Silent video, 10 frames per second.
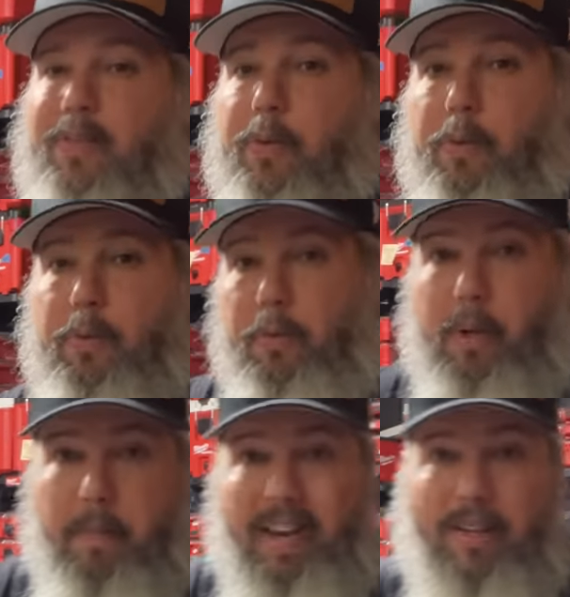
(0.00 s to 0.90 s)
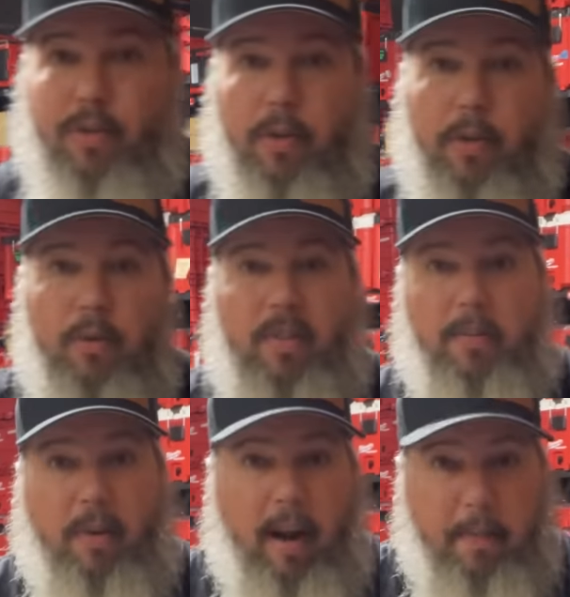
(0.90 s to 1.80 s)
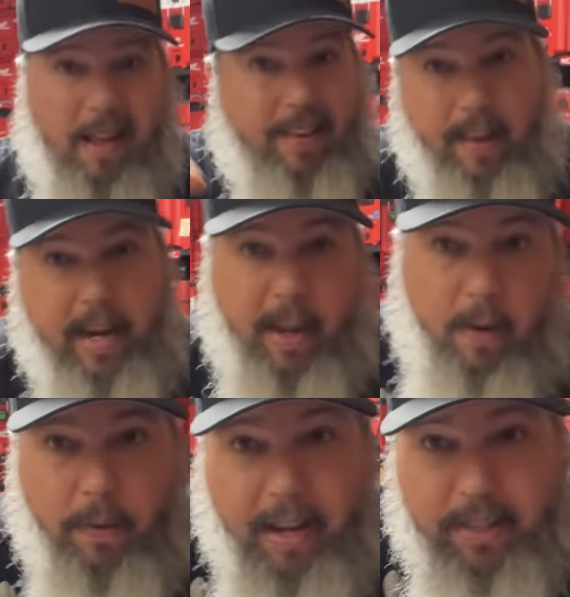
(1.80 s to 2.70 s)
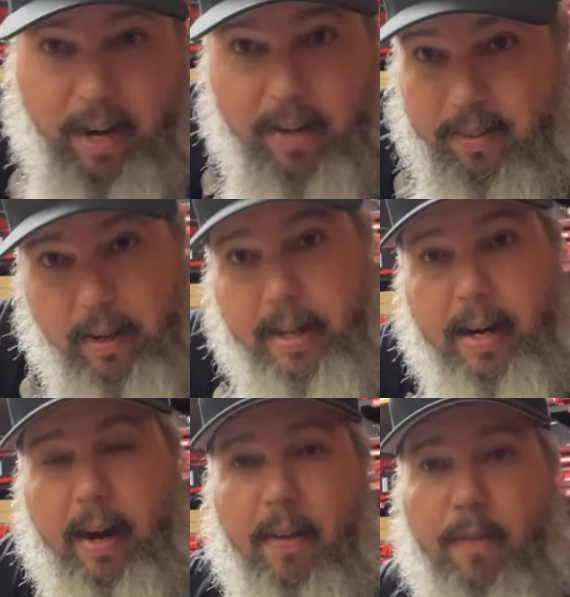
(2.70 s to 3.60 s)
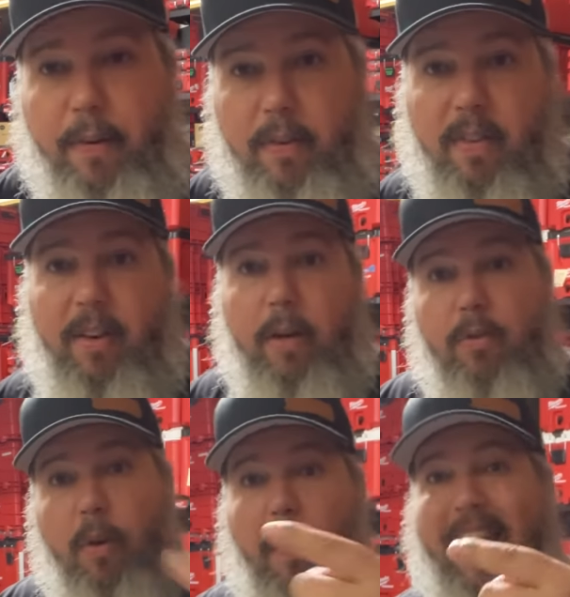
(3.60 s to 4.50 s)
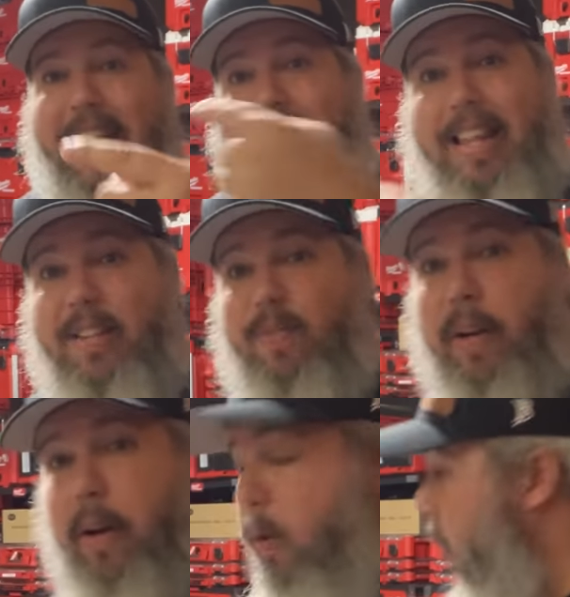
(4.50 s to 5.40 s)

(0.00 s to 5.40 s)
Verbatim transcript: to you know, make sure you subscribe, like, and all that jazz. i gonna get out of the first of the video. So in this video,